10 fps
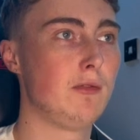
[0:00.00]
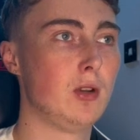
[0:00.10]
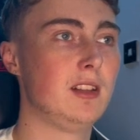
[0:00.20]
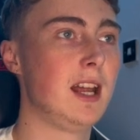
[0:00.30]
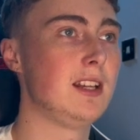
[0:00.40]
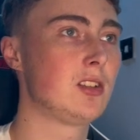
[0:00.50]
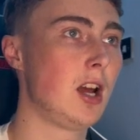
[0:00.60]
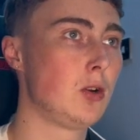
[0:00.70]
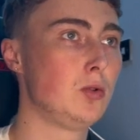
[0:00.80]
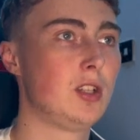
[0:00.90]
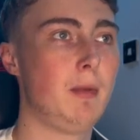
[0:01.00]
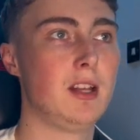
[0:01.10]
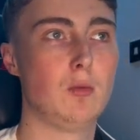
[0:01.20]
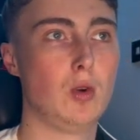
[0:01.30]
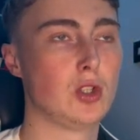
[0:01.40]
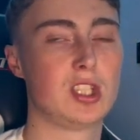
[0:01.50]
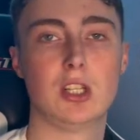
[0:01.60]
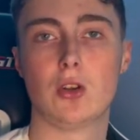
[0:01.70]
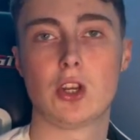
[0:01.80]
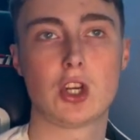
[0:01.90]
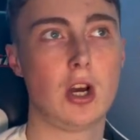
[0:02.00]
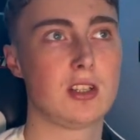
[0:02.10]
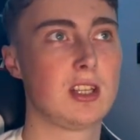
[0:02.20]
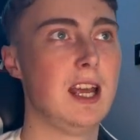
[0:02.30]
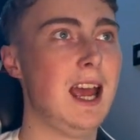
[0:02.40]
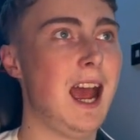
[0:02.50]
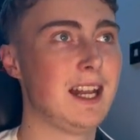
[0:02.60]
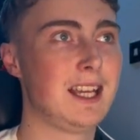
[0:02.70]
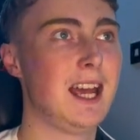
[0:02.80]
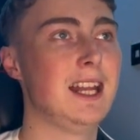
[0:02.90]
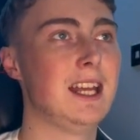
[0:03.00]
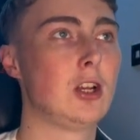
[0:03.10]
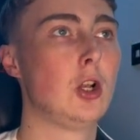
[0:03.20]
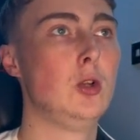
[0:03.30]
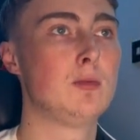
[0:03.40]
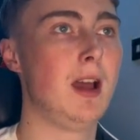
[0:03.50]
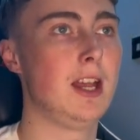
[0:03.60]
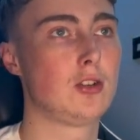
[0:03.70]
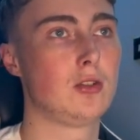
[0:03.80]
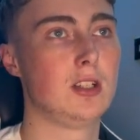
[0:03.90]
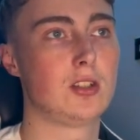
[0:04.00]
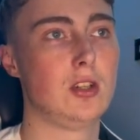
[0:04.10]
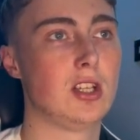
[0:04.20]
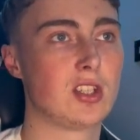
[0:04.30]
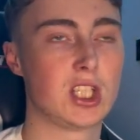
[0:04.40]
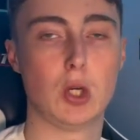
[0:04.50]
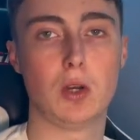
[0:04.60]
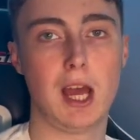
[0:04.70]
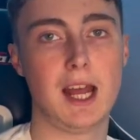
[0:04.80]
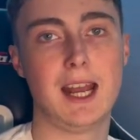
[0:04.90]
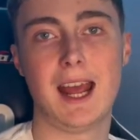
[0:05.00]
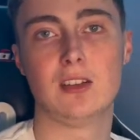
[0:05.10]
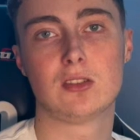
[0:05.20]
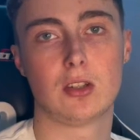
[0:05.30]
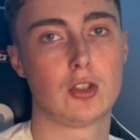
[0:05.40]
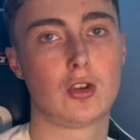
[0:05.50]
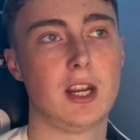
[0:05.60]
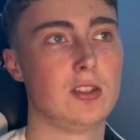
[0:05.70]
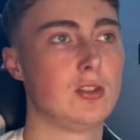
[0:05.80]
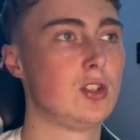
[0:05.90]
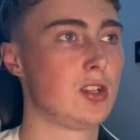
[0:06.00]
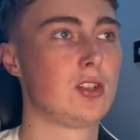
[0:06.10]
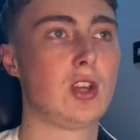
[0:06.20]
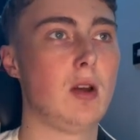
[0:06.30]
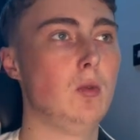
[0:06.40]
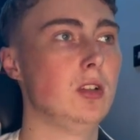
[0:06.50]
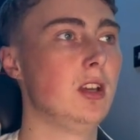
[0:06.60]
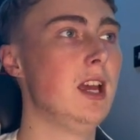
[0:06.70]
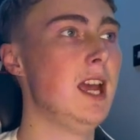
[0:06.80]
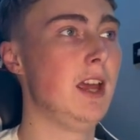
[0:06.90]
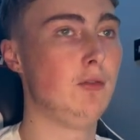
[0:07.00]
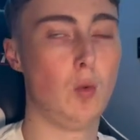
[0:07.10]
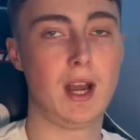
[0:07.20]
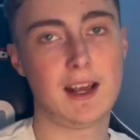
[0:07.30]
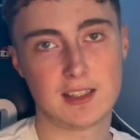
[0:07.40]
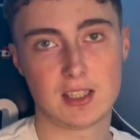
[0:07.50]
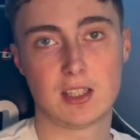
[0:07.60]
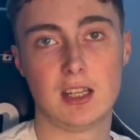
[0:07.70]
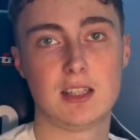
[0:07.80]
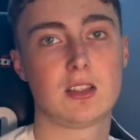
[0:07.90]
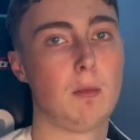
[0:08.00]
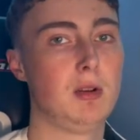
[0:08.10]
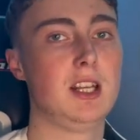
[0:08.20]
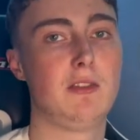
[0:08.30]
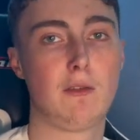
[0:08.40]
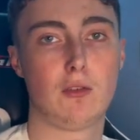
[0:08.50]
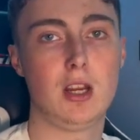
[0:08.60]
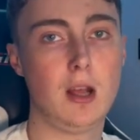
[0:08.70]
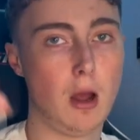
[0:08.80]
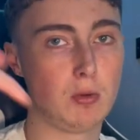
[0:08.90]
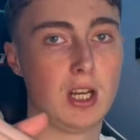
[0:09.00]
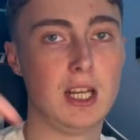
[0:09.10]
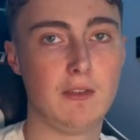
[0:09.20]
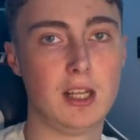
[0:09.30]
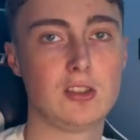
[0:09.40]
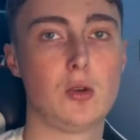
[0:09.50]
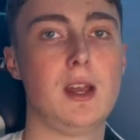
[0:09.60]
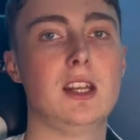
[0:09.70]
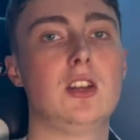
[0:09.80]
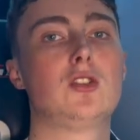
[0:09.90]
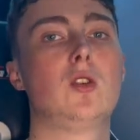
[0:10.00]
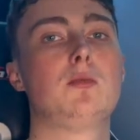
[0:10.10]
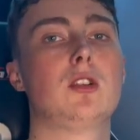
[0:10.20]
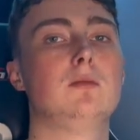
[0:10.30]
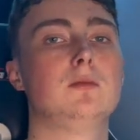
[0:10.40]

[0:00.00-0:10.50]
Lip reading: you through the daily cycles, depending on what you're seeing on the charts. And again, it includes my entries, so you can steal that and enter the trades just as I would. If you want access to this completely for free, I'm going to leave a link to it in the description.